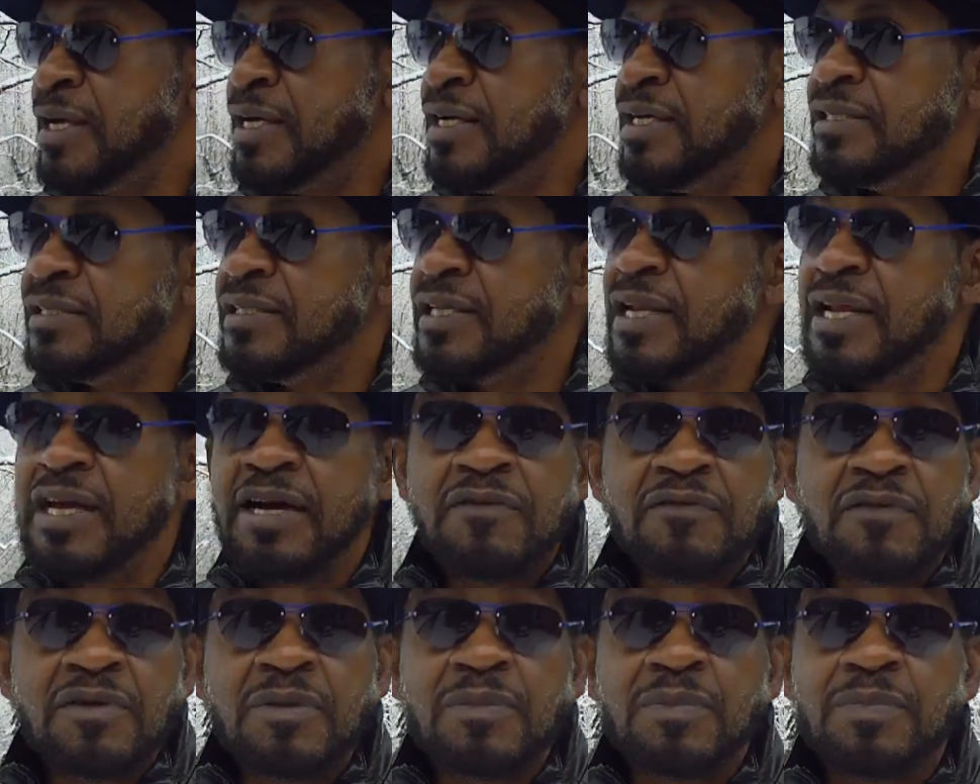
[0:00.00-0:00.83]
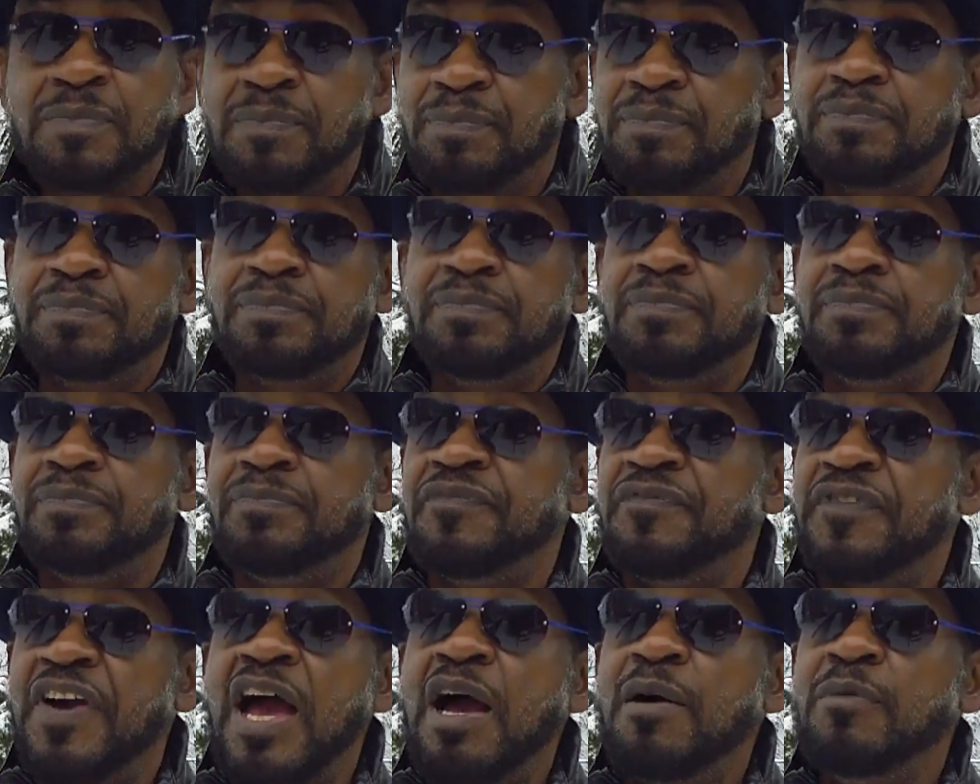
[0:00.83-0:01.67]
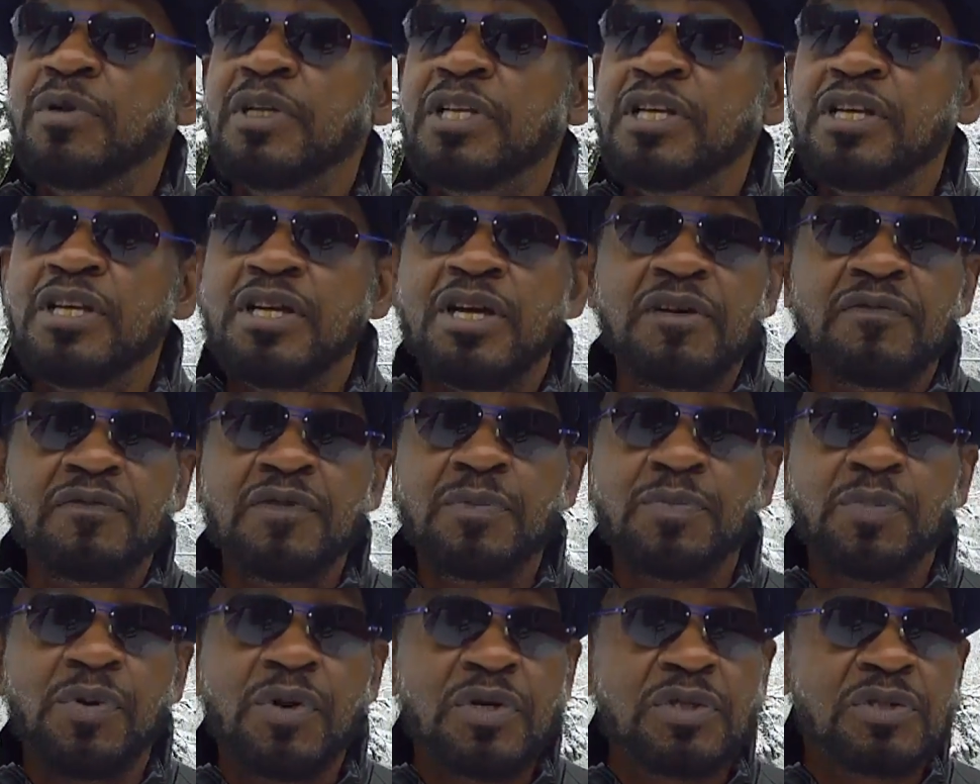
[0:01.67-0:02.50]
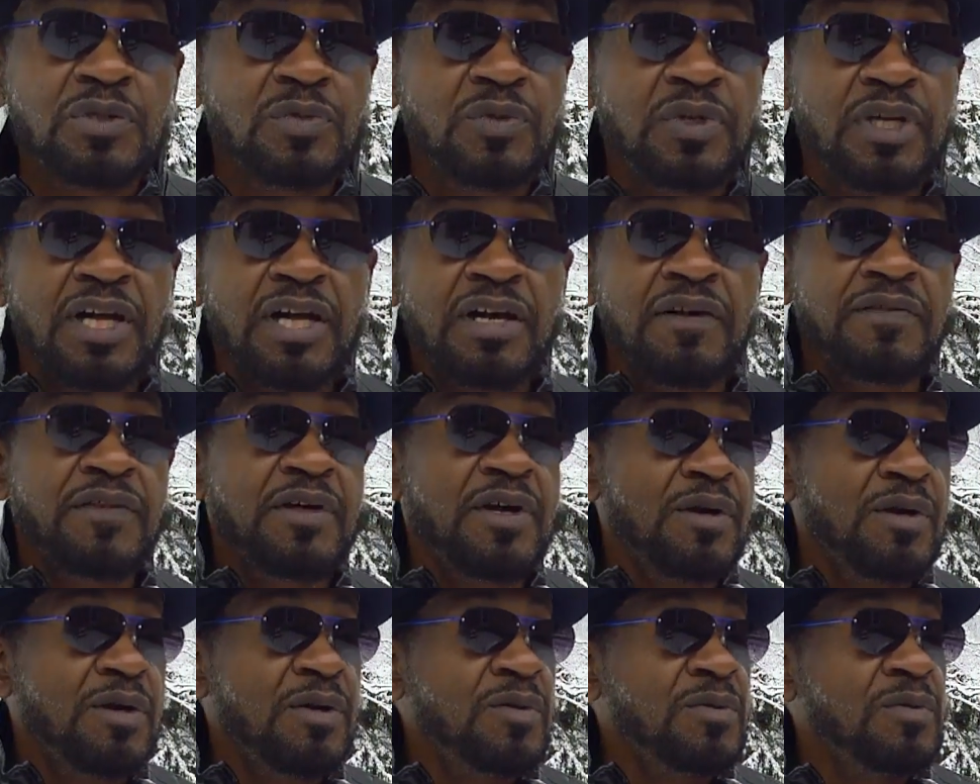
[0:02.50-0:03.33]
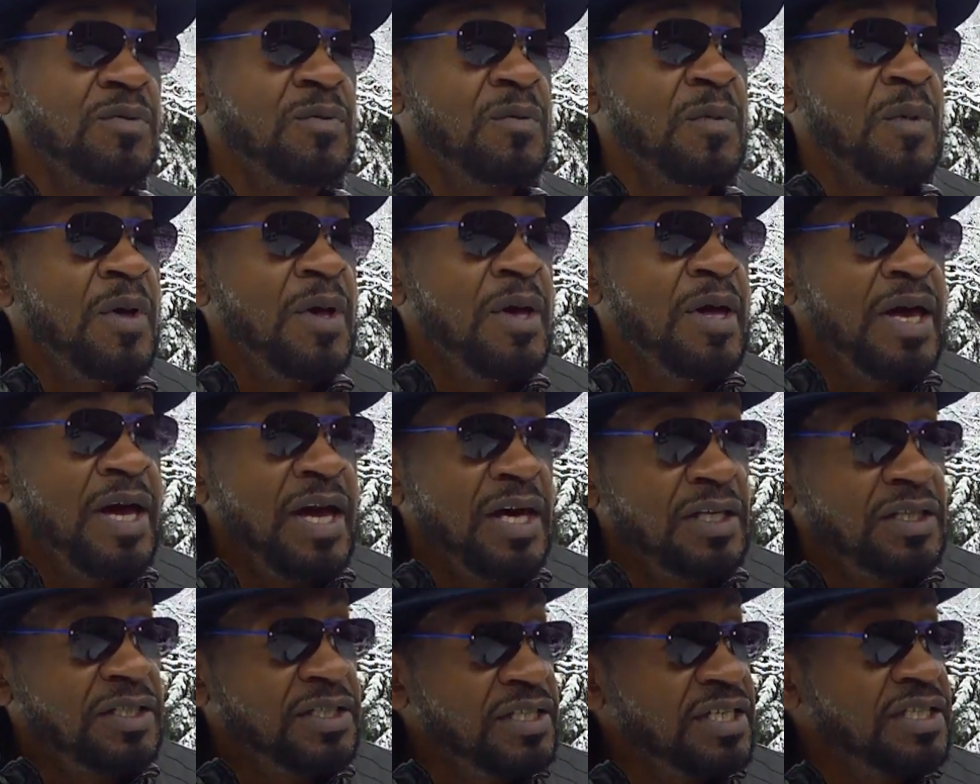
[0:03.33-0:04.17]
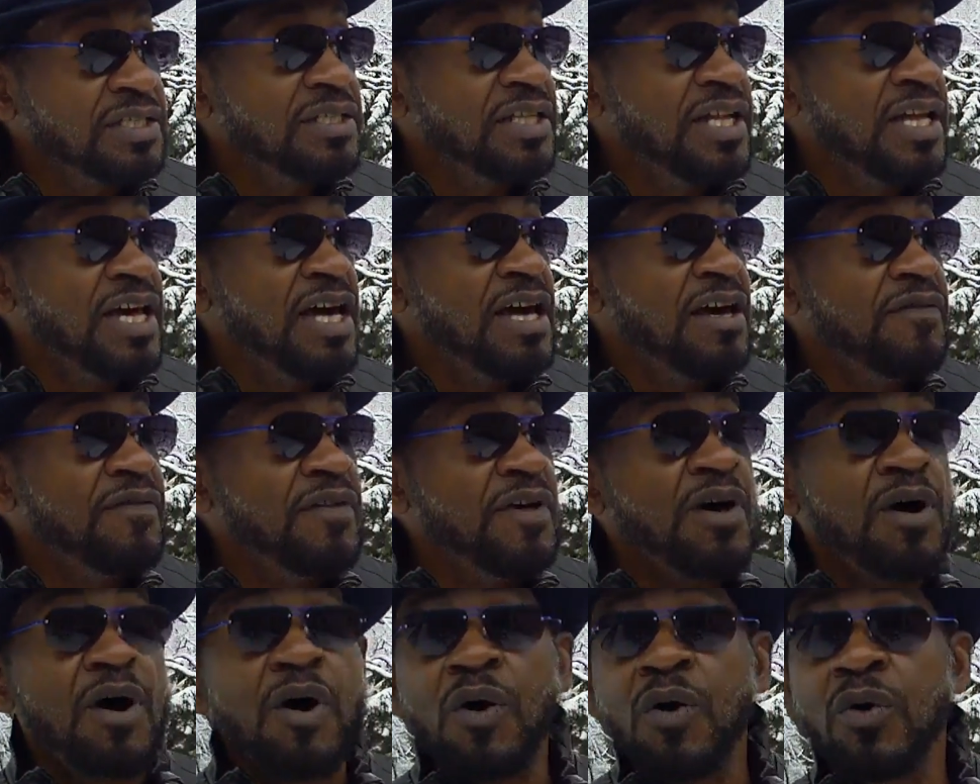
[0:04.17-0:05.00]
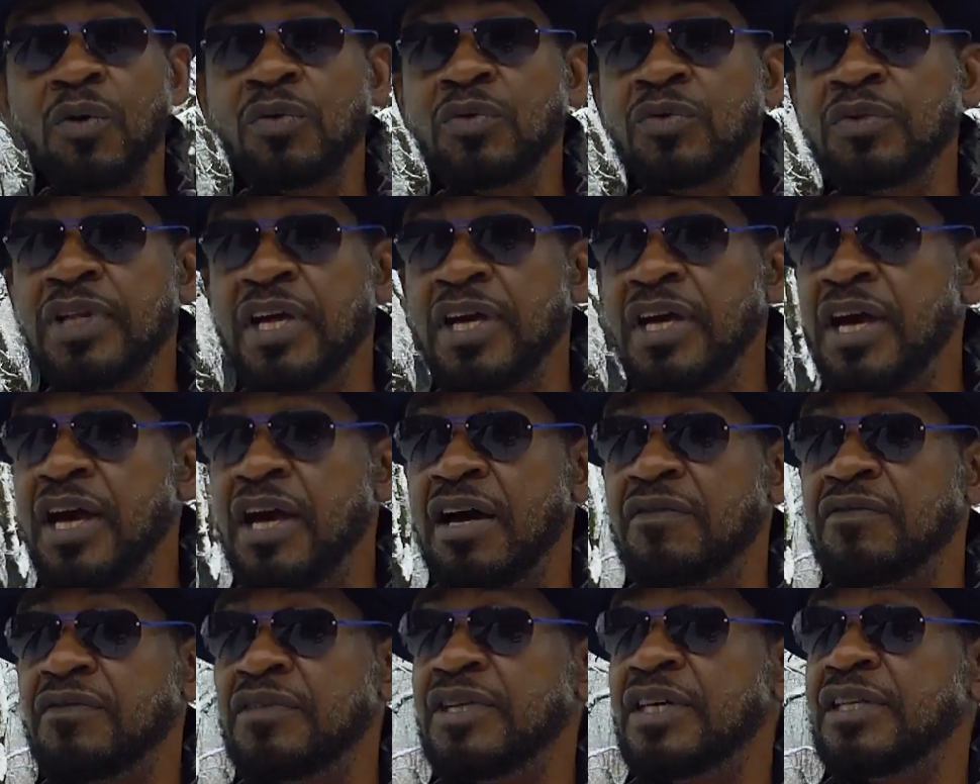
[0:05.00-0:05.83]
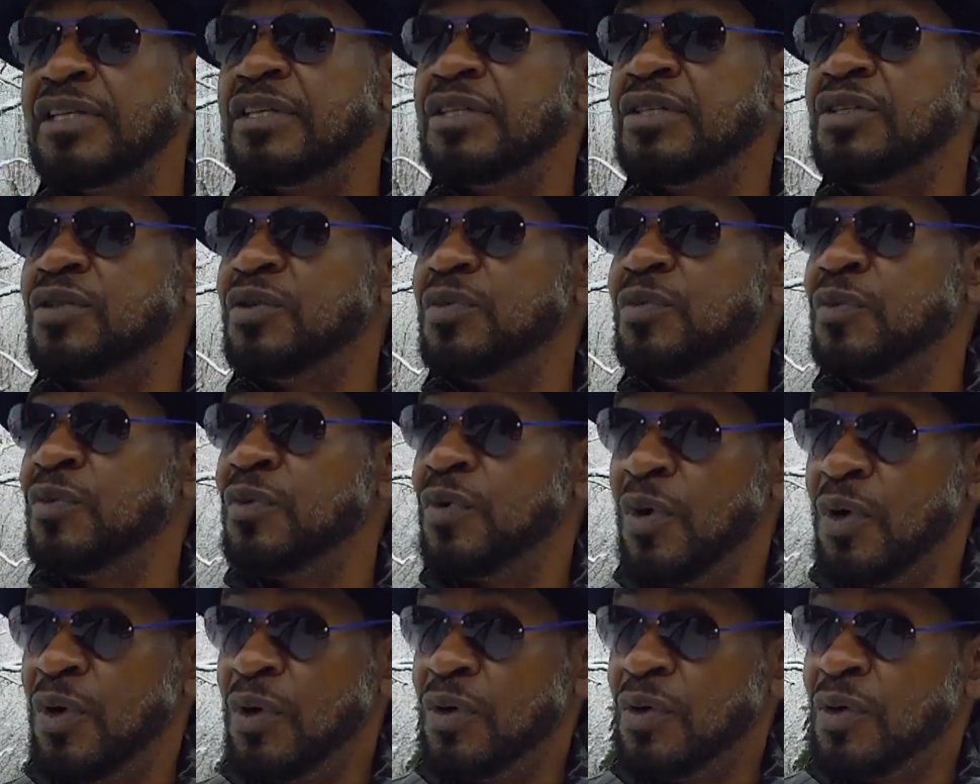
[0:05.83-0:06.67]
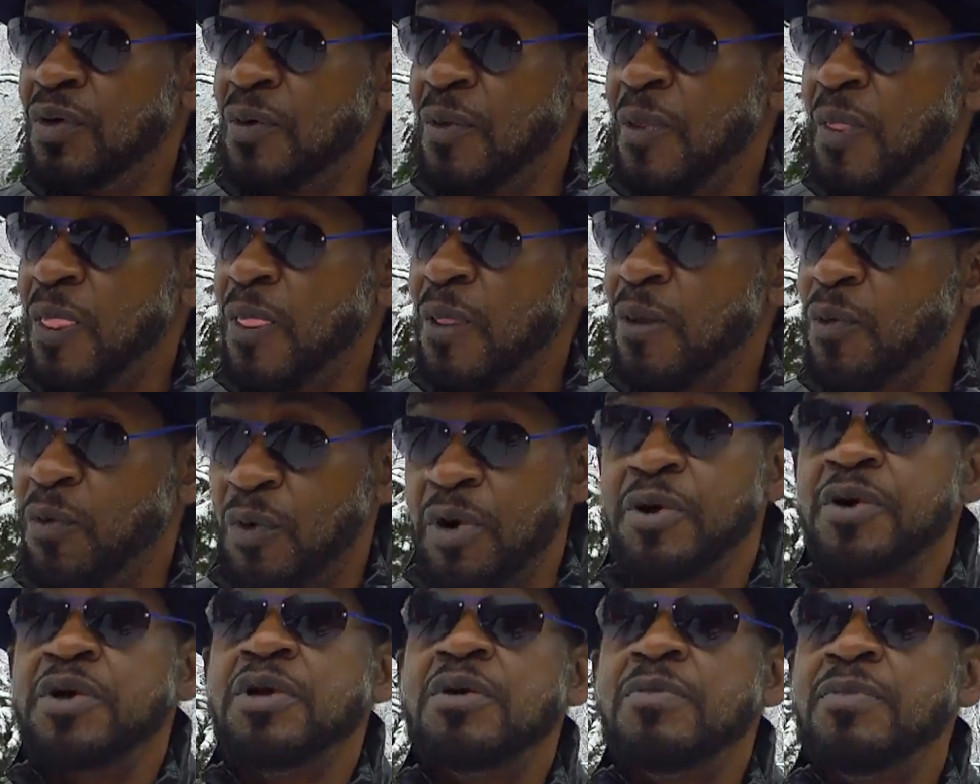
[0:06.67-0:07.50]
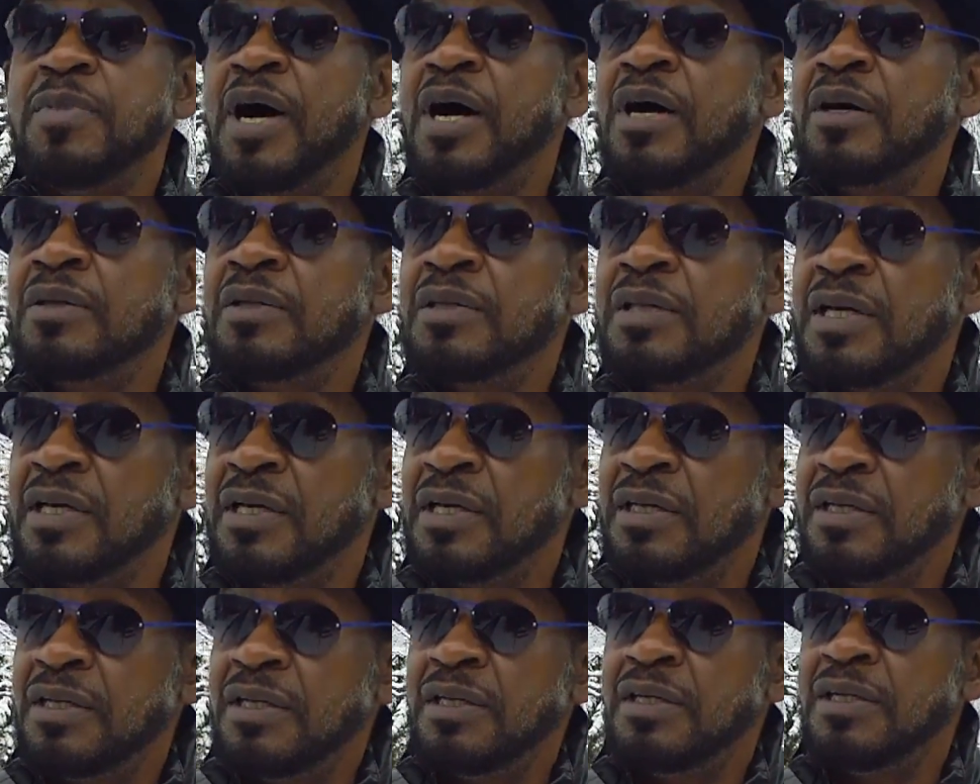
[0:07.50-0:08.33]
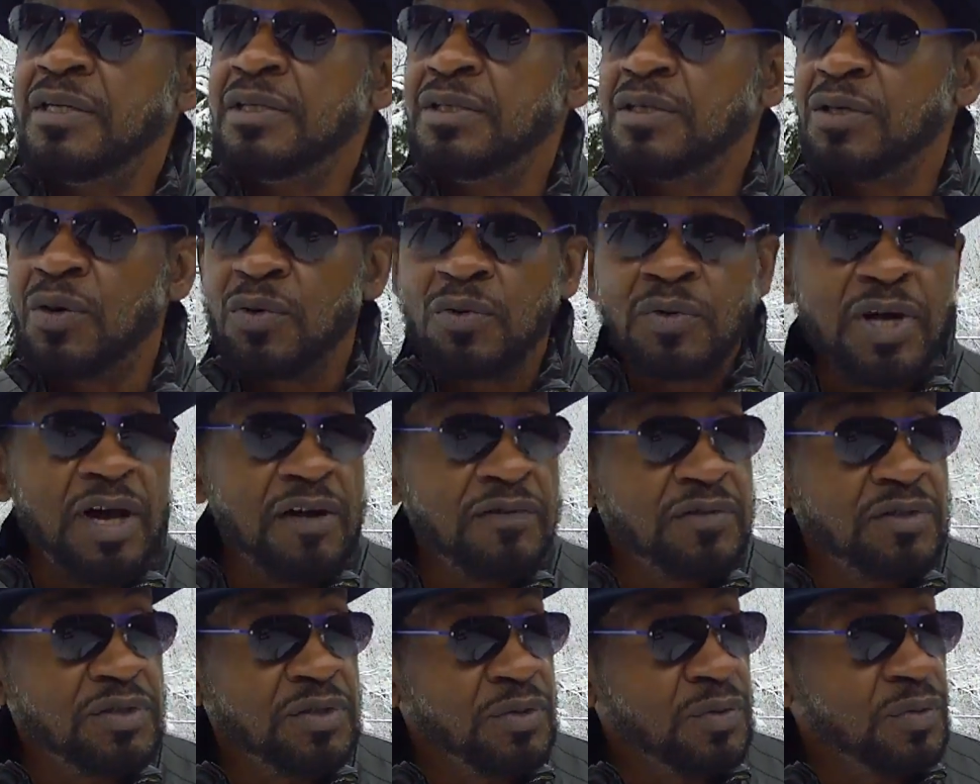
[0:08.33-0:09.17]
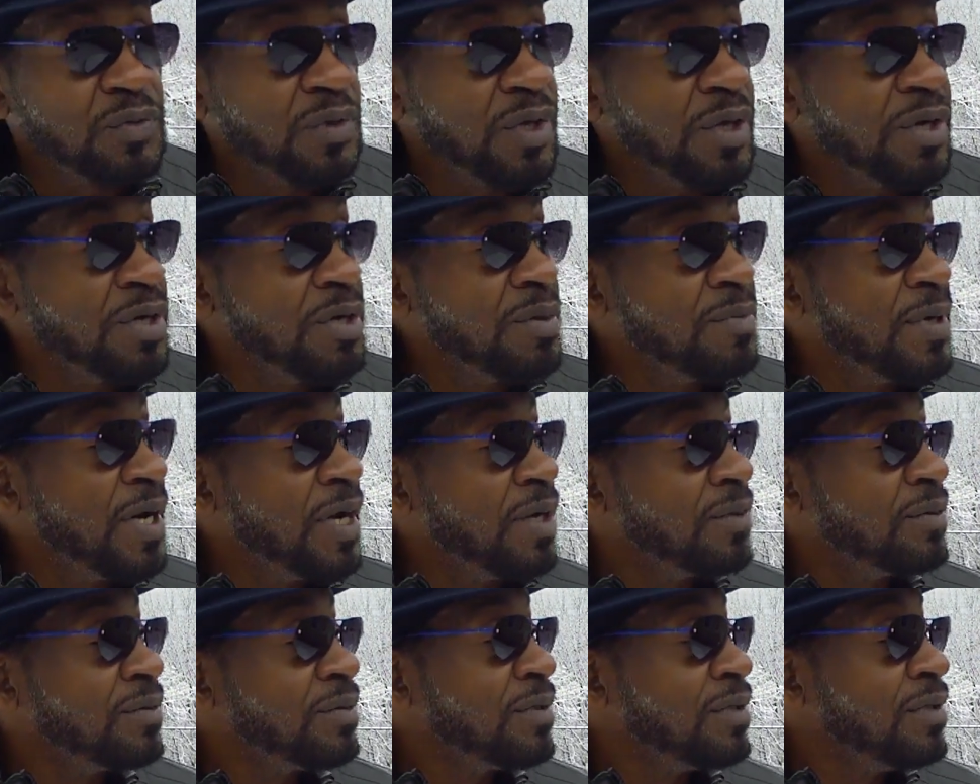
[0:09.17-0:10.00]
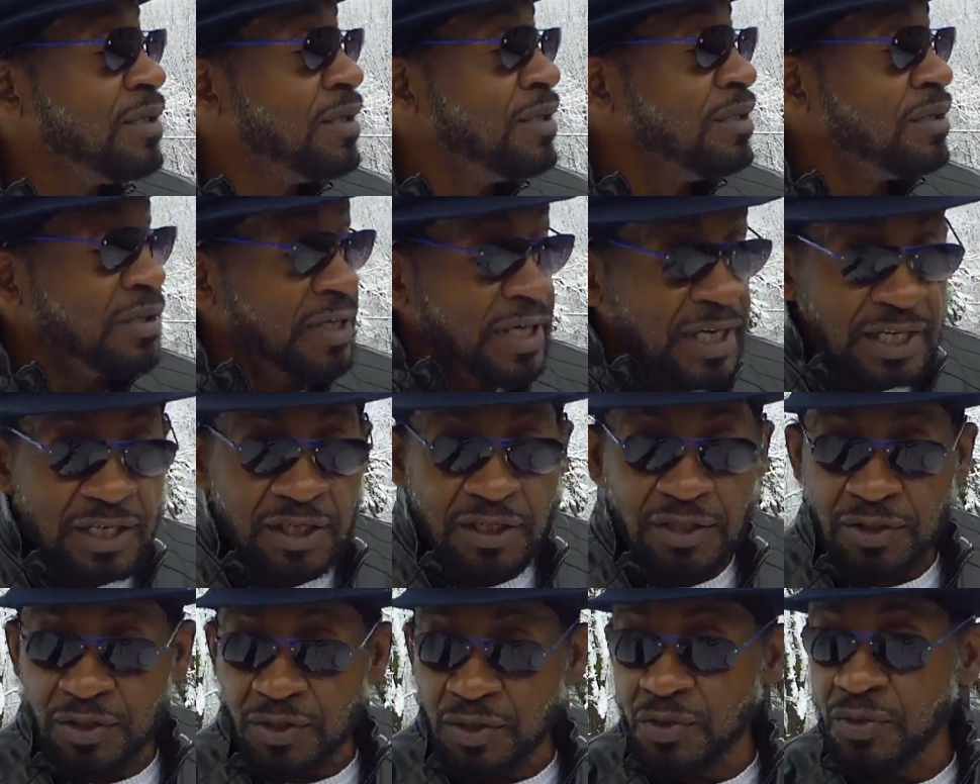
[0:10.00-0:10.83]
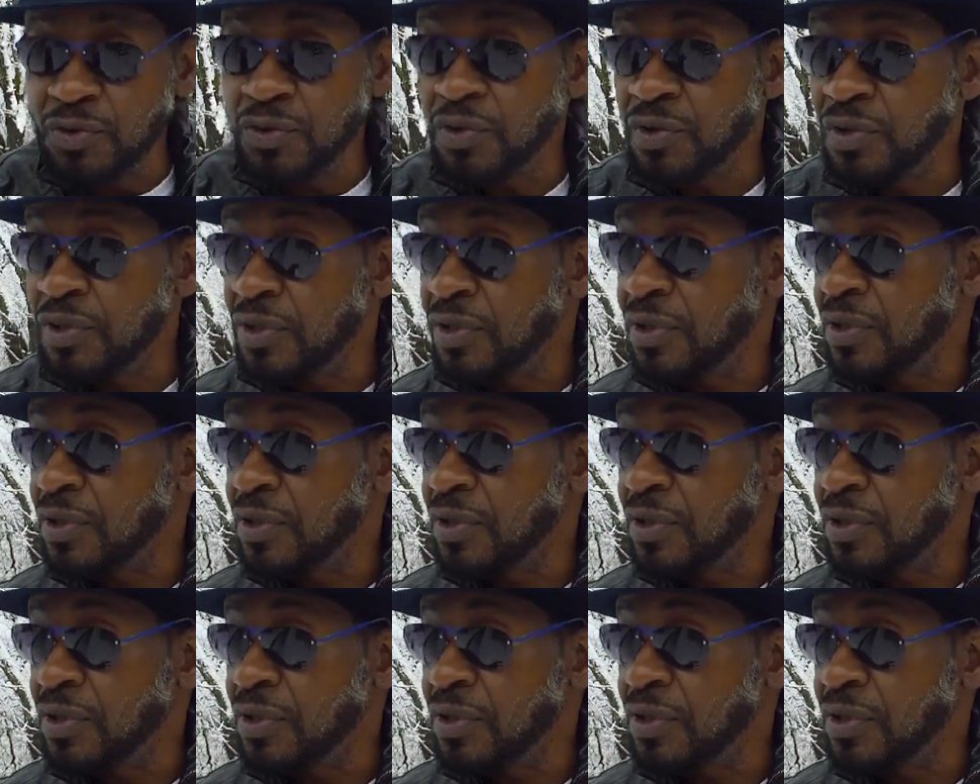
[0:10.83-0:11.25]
is that every family, every person will have their own. And since they have their own, they have nothing to worry about. They don't have to worry about you,